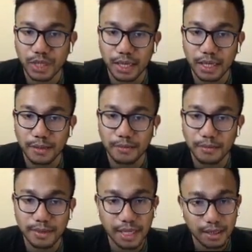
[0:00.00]

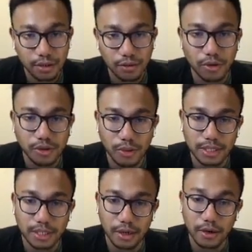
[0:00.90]
Then you go to
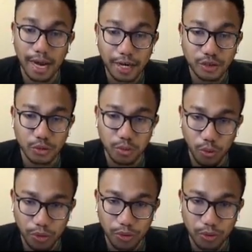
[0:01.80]
our actual
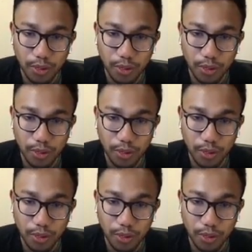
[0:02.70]
portal,